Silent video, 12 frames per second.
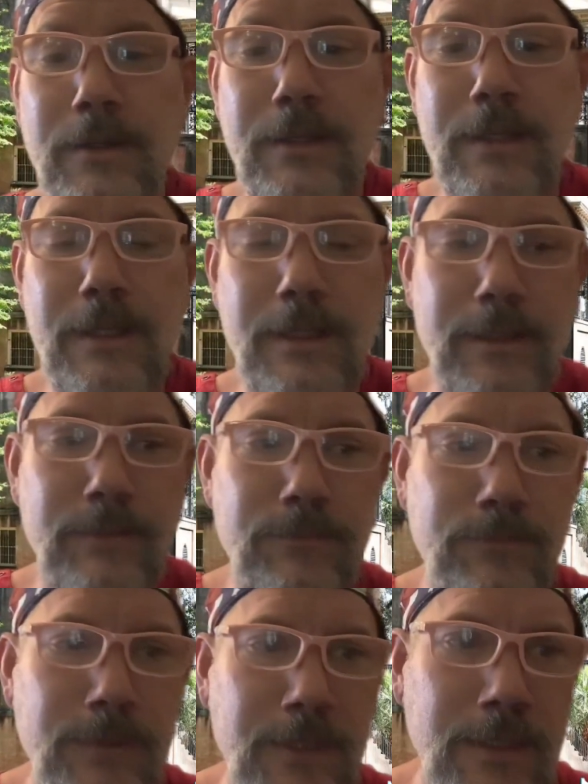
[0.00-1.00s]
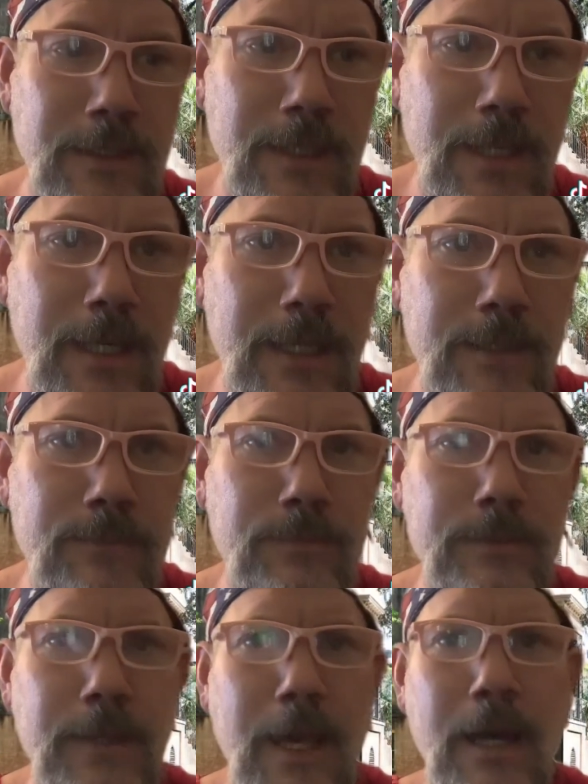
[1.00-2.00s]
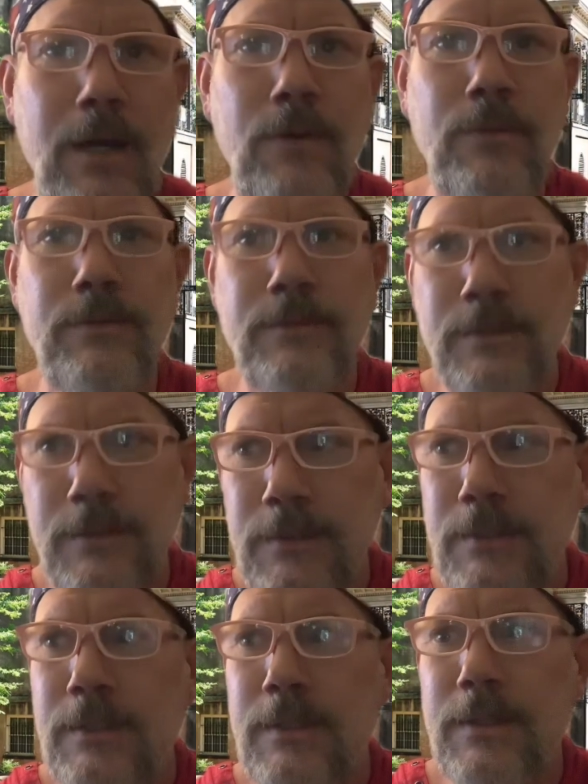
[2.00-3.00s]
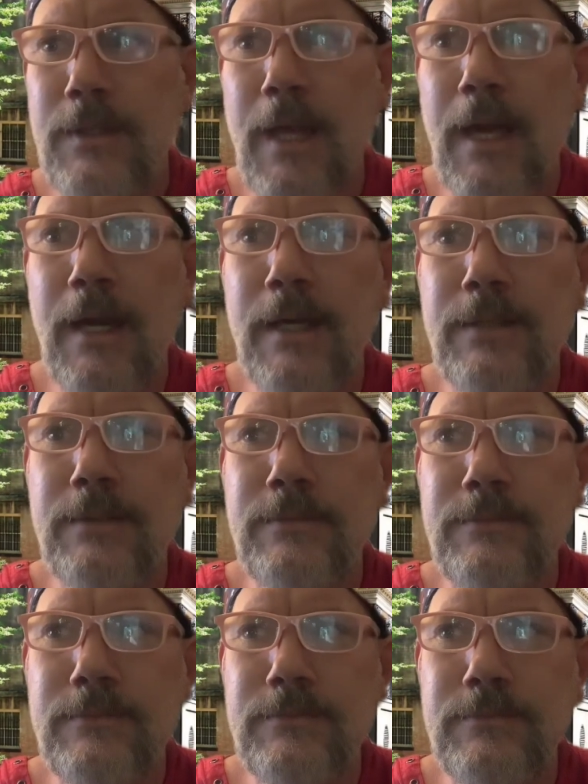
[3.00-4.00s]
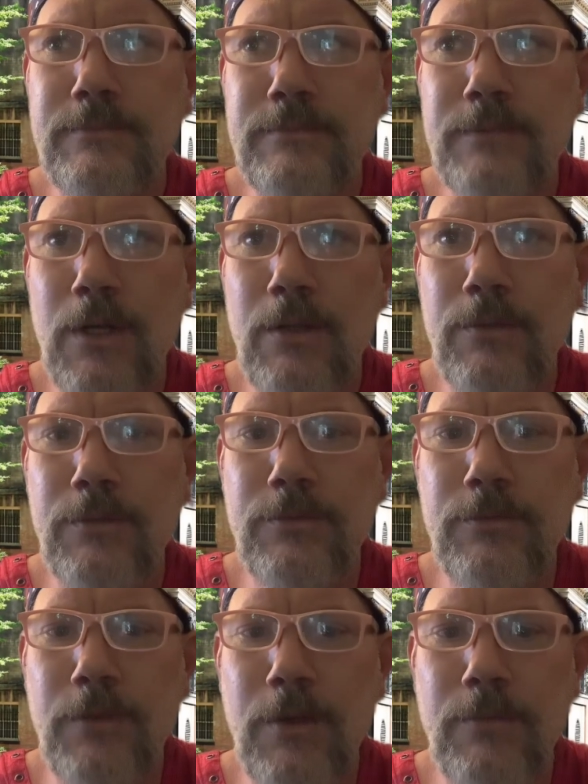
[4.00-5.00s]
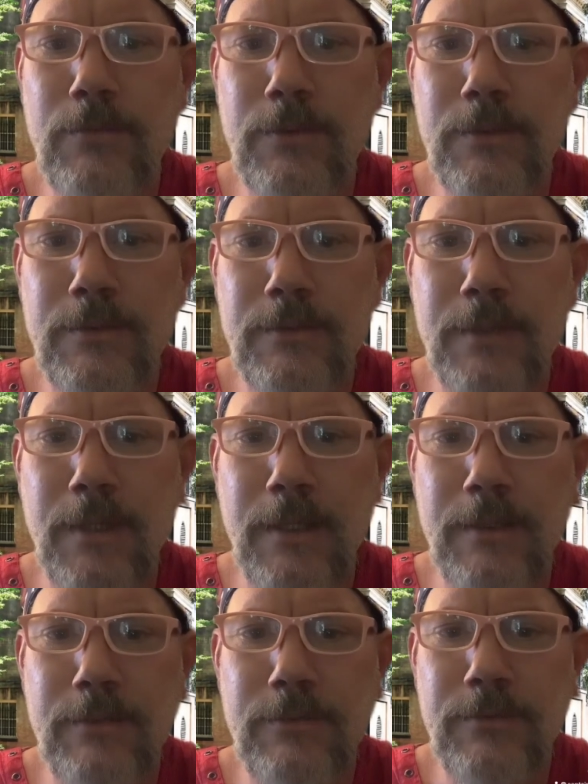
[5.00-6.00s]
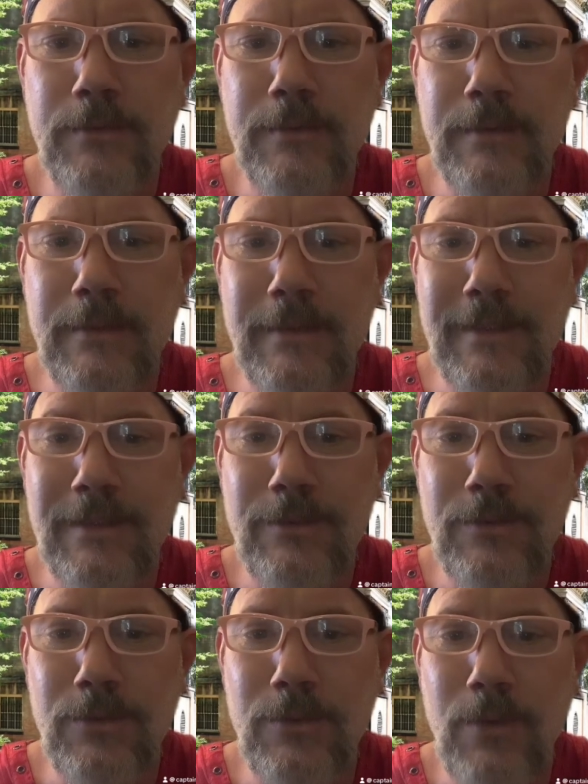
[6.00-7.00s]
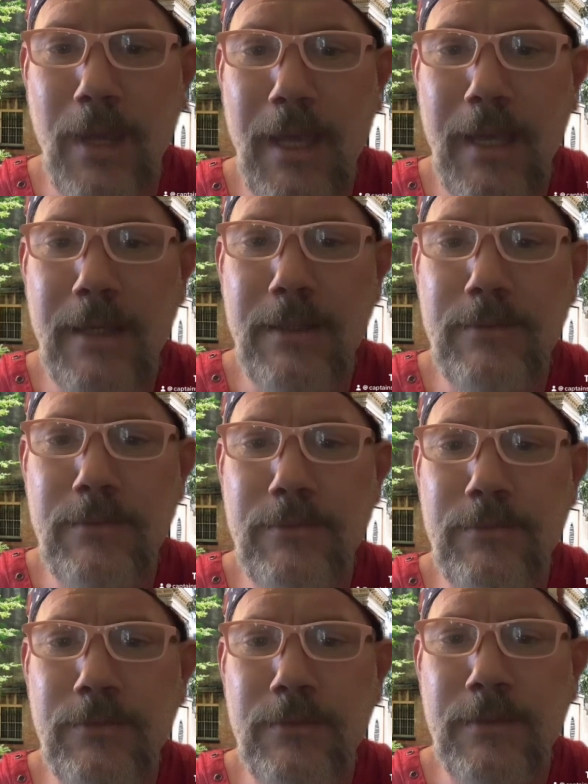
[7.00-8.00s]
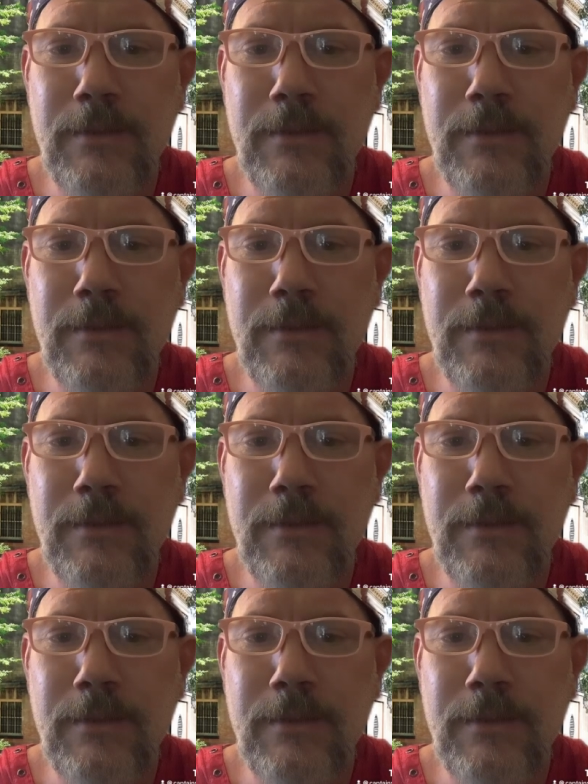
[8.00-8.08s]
again. And now that all of this is over and it's into new hands,